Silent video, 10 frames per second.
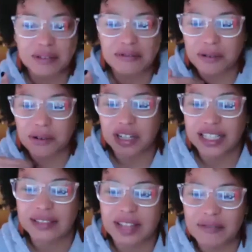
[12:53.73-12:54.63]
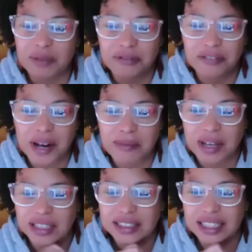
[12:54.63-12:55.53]
before, like that
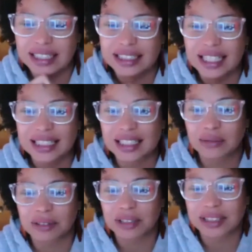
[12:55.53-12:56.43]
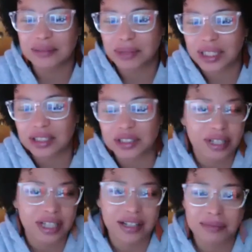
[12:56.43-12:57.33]
reframing is like, it's not that the world didn't beat the
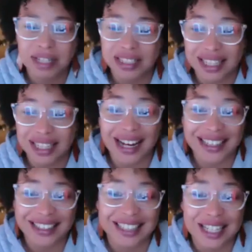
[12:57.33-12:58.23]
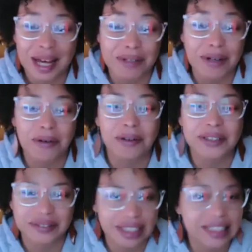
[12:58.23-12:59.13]
joy out of me, it's that I just kept a hold
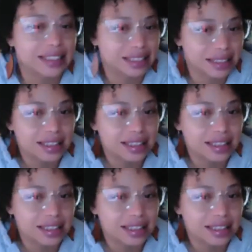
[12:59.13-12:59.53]
of it.